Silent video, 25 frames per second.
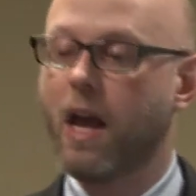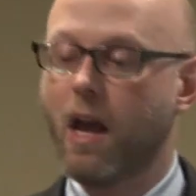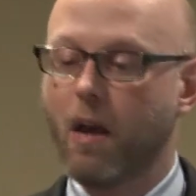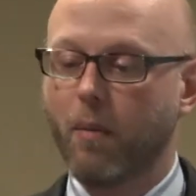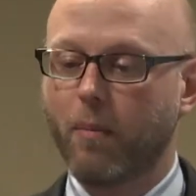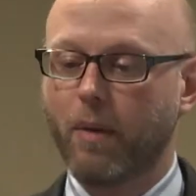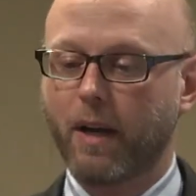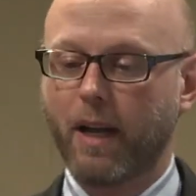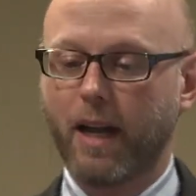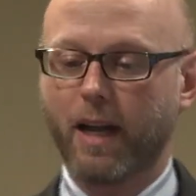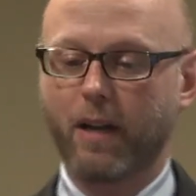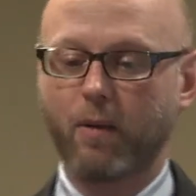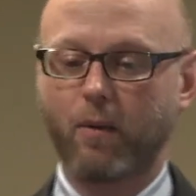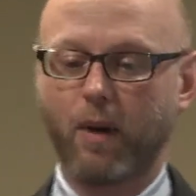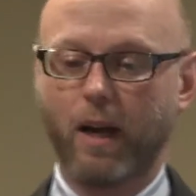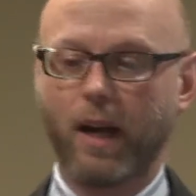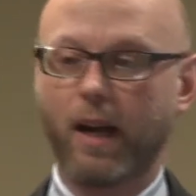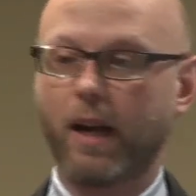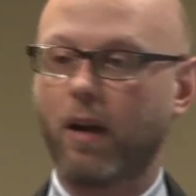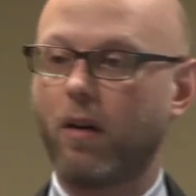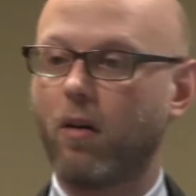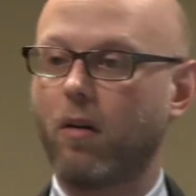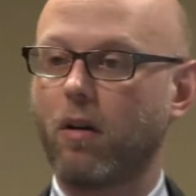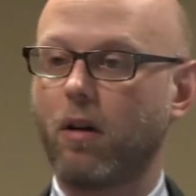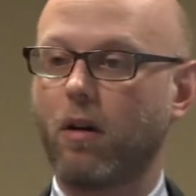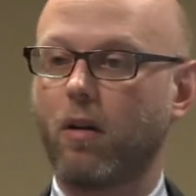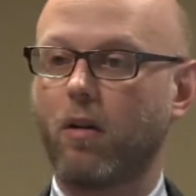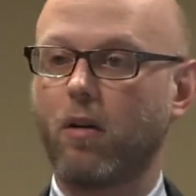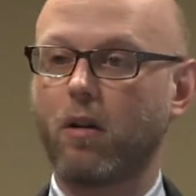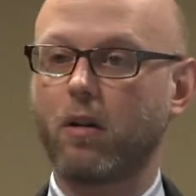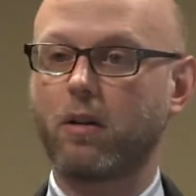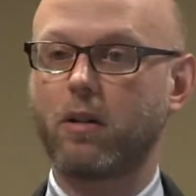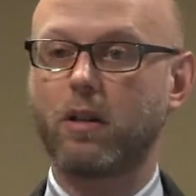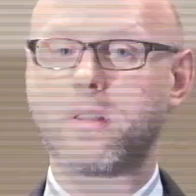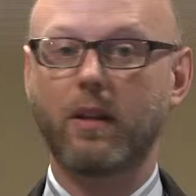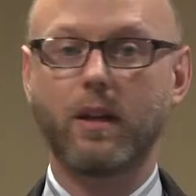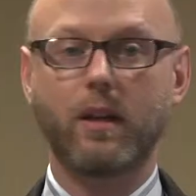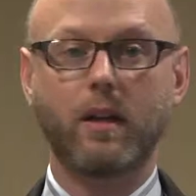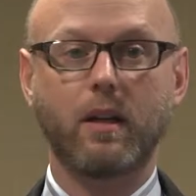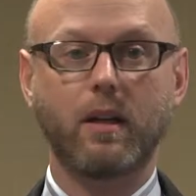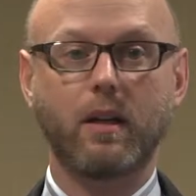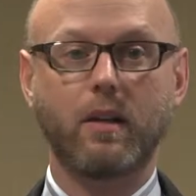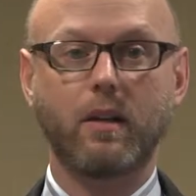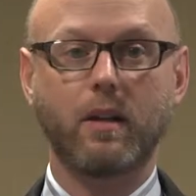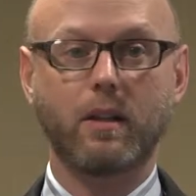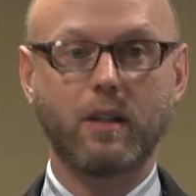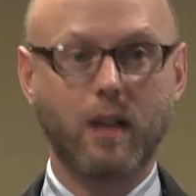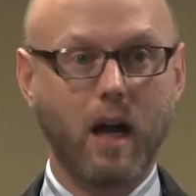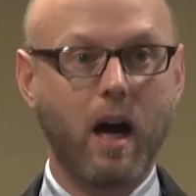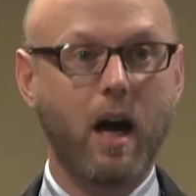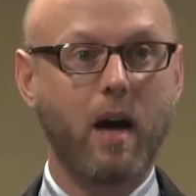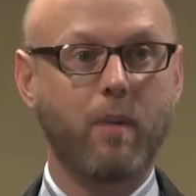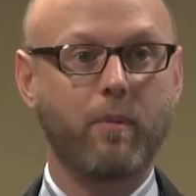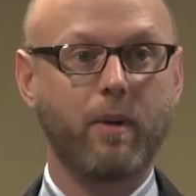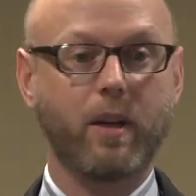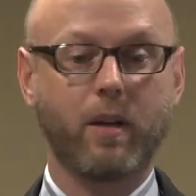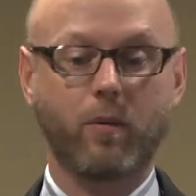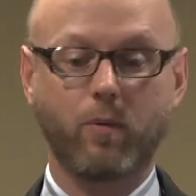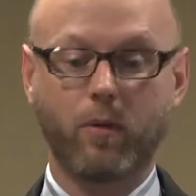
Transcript: But anyway, on to the topic,